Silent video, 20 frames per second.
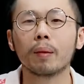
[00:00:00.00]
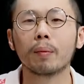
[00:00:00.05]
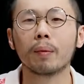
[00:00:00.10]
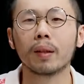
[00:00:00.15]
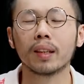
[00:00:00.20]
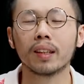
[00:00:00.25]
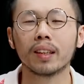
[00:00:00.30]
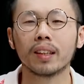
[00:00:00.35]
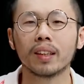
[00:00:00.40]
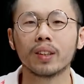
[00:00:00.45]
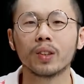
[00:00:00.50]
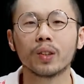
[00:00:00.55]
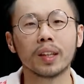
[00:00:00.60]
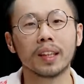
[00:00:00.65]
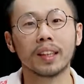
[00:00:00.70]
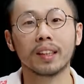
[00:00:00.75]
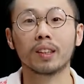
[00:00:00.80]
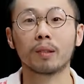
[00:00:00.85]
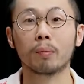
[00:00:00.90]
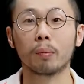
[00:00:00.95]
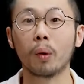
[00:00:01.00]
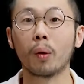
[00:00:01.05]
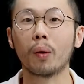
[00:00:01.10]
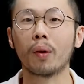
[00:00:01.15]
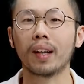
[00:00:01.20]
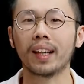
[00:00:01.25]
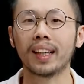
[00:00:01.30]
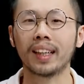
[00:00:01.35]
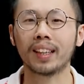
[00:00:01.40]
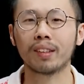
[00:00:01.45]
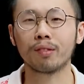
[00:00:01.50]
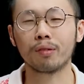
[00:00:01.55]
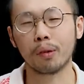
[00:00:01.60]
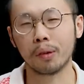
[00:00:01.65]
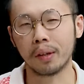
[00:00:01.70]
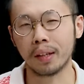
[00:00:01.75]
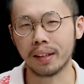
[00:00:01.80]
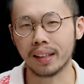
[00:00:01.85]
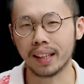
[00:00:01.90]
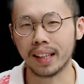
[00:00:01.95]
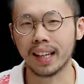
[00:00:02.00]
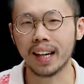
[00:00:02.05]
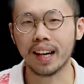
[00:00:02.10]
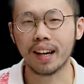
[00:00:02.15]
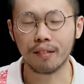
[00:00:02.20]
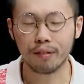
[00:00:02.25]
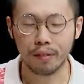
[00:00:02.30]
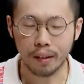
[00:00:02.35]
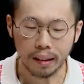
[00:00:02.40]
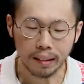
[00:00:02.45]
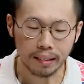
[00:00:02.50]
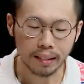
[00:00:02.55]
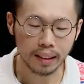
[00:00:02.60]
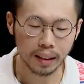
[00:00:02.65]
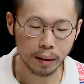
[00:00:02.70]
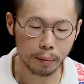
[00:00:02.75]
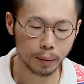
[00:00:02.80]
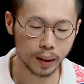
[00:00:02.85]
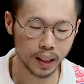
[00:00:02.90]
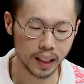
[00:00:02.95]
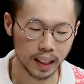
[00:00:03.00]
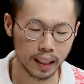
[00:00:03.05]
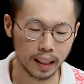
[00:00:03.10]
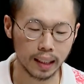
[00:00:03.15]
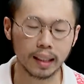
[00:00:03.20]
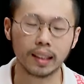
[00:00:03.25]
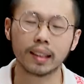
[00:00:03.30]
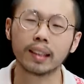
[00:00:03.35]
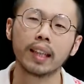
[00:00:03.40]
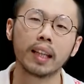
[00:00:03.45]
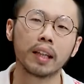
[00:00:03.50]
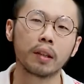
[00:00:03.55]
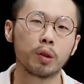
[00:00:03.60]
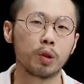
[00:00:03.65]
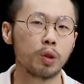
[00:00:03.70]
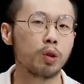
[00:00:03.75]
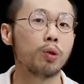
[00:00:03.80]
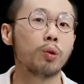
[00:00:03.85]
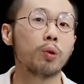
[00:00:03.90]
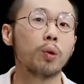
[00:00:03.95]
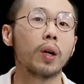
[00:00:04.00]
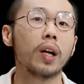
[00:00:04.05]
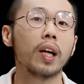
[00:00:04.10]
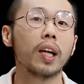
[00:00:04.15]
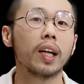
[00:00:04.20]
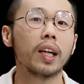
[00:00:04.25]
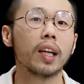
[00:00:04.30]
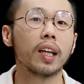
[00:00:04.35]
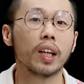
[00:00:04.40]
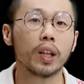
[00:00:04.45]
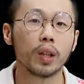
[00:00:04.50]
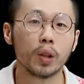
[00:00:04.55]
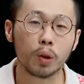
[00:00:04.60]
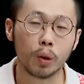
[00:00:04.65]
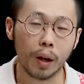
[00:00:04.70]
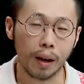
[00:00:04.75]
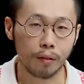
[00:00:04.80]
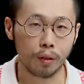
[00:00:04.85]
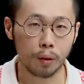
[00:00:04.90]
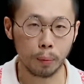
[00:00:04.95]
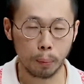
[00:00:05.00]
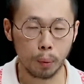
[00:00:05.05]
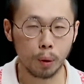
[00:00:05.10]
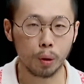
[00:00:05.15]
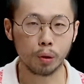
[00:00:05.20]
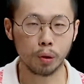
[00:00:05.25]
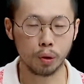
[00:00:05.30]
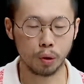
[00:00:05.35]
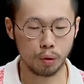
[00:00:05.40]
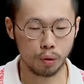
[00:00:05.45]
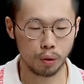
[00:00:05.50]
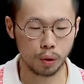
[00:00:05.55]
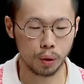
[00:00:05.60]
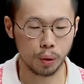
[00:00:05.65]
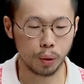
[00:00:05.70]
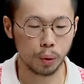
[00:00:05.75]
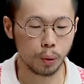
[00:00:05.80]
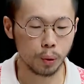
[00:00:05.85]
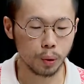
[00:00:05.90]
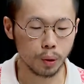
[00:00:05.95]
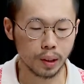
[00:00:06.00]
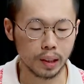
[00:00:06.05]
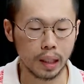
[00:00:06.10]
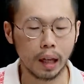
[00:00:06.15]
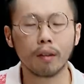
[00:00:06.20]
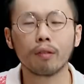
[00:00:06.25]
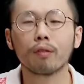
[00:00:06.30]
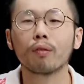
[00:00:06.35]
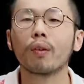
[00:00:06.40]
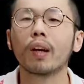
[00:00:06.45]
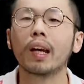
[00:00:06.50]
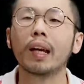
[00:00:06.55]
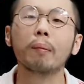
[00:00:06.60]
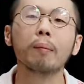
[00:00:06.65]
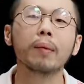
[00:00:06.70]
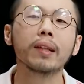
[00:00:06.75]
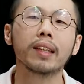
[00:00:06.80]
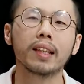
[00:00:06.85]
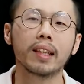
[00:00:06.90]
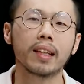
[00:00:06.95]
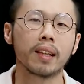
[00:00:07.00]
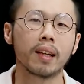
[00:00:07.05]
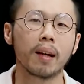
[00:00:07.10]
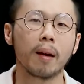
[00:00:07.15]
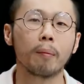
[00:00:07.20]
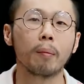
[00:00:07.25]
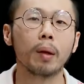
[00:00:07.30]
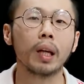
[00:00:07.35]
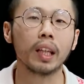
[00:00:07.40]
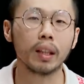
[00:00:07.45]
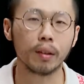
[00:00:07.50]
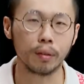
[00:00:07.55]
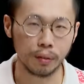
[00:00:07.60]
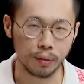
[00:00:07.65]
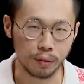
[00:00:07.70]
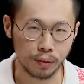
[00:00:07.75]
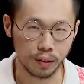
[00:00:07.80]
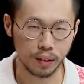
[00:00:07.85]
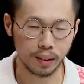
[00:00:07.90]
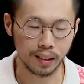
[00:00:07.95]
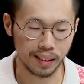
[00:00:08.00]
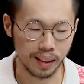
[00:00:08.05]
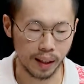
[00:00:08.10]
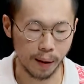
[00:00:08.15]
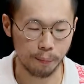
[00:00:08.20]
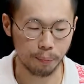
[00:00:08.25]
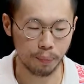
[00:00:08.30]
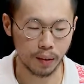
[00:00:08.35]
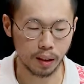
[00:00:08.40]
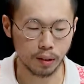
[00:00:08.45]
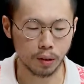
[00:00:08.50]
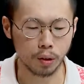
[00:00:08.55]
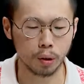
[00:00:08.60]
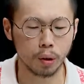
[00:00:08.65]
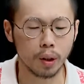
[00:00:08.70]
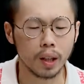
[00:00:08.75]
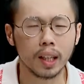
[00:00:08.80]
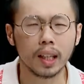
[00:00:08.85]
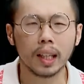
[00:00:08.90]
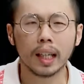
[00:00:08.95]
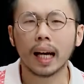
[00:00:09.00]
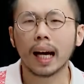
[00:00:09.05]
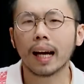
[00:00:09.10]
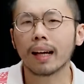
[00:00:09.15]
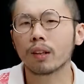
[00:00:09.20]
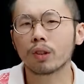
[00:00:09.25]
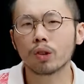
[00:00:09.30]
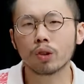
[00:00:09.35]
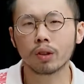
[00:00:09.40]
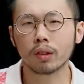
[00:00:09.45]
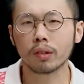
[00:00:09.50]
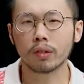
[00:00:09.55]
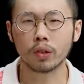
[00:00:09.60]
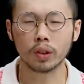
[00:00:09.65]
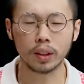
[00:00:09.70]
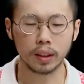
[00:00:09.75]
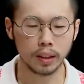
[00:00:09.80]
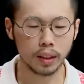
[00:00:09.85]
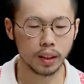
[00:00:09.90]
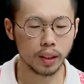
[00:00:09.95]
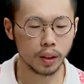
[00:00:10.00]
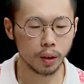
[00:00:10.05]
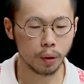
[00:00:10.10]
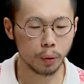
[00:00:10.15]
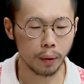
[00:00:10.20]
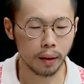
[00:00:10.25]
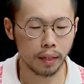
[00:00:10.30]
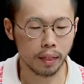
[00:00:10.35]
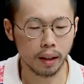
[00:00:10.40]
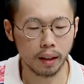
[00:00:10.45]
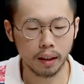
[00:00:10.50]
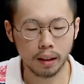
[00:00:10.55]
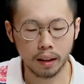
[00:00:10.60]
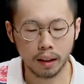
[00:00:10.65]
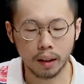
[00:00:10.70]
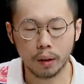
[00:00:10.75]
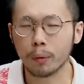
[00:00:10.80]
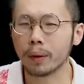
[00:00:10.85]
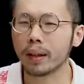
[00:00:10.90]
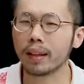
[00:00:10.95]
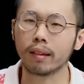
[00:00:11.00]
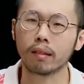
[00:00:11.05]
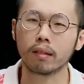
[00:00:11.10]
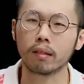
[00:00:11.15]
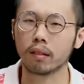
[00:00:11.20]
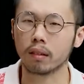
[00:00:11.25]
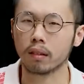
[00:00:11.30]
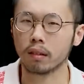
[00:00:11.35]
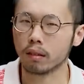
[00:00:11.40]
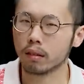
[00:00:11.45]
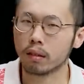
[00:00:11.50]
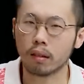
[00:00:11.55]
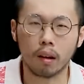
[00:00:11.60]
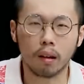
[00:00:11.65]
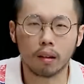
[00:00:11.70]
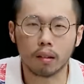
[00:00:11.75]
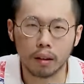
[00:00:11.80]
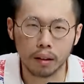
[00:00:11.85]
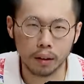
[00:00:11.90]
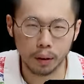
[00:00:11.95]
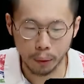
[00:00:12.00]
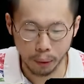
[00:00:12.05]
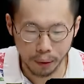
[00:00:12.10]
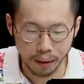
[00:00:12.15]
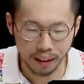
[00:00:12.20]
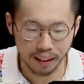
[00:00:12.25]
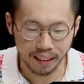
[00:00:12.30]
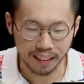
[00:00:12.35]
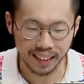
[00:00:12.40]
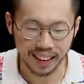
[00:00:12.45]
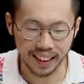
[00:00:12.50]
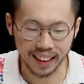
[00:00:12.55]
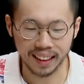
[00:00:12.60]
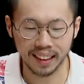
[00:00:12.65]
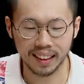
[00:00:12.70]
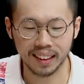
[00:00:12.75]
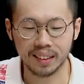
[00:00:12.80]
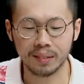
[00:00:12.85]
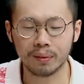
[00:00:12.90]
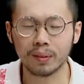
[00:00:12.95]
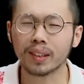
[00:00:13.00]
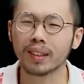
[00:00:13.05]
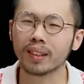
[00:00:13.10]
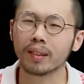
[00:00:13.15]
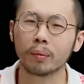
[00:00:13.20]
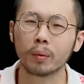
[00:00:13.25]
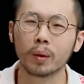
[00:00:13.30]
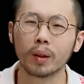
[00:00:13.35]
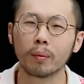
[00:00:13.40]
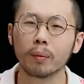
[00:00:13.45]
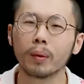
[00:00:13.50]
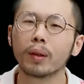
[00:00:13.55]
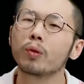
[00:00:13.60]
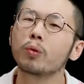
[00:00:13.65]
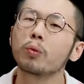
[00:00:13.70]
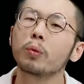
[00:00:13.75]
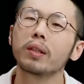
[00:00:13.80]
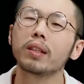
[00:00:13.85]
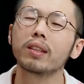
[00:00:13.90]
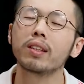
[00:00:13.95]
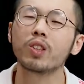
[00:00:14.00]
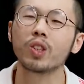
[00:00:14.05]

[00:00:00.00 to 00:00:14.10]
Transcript: uh, you can explore. And for the first tips is that you you have to push through self-limiting beliefs. Yeah. So as children, you know, we think we can conquer the world and but somewhere between